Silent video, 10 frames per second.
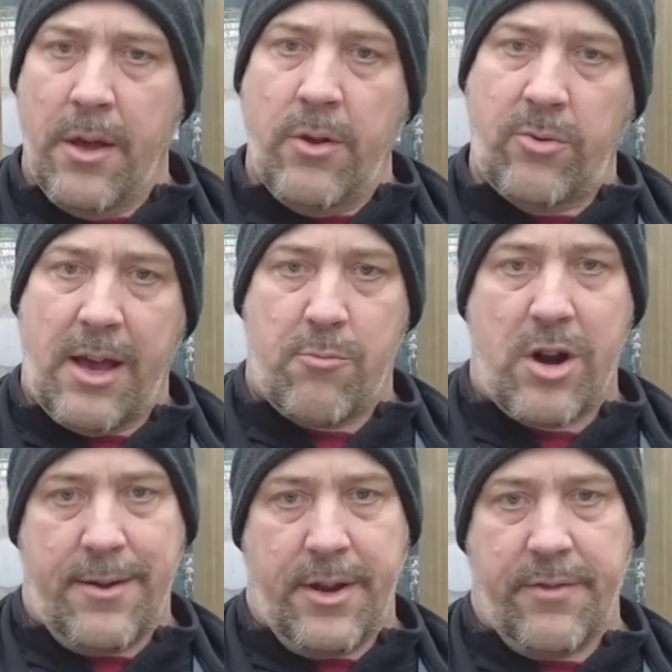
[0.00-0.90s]
So I'm
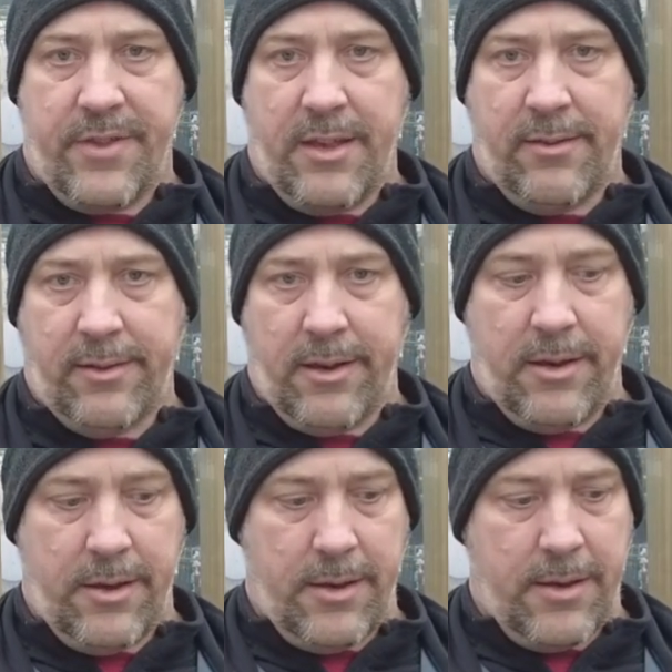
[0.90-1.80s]
running this
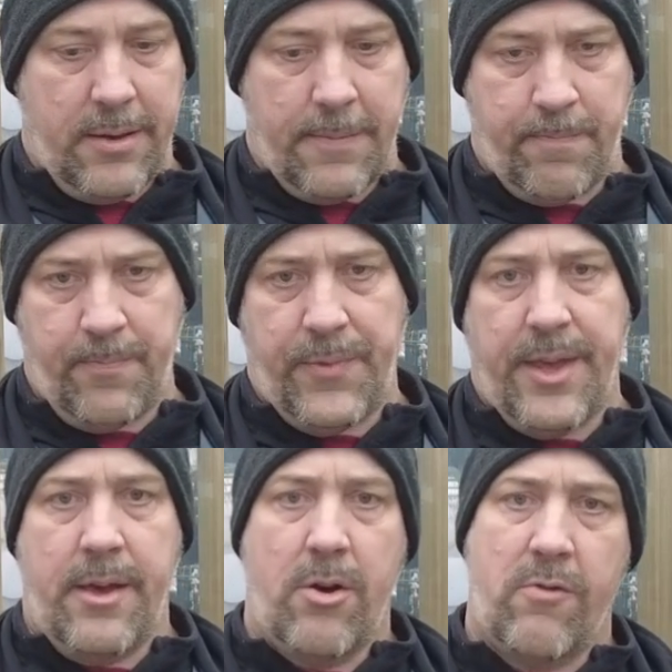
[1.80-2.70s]

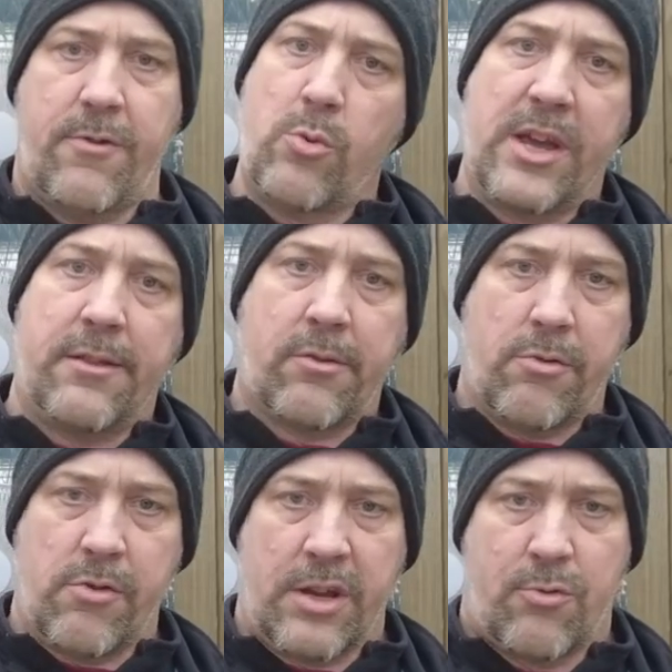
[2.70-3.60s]

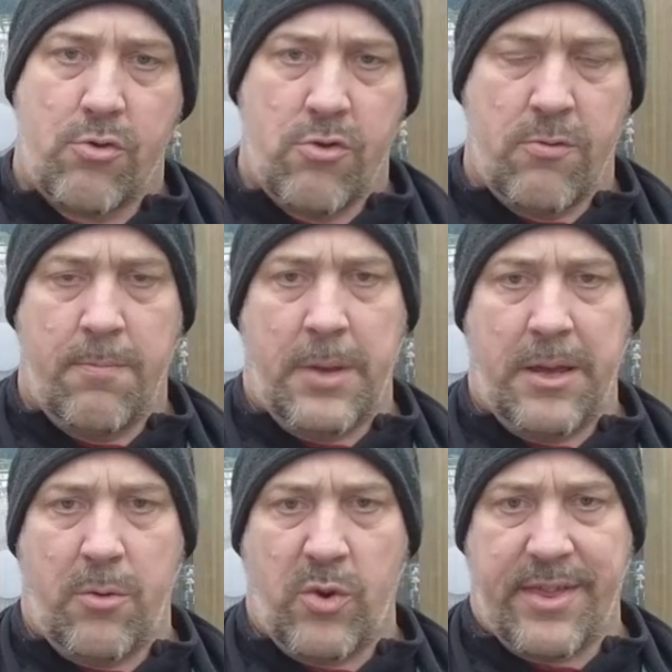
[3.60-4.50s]
overwintering room
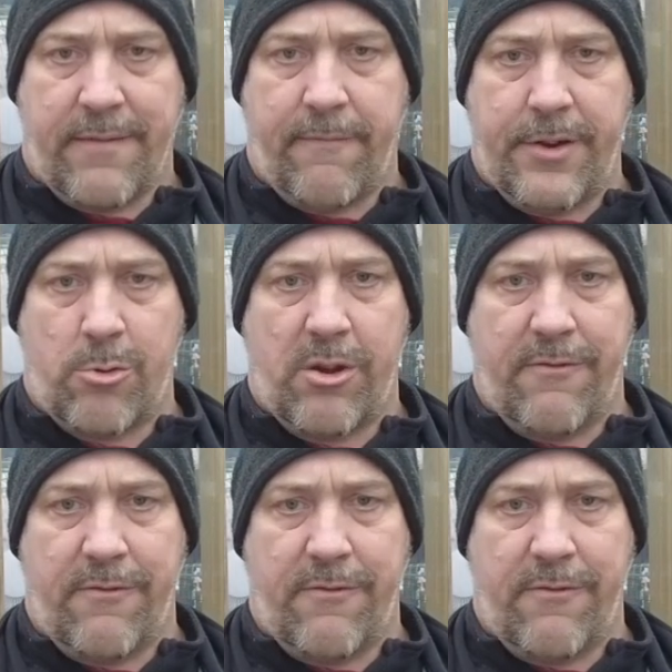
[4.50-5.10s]
with a very,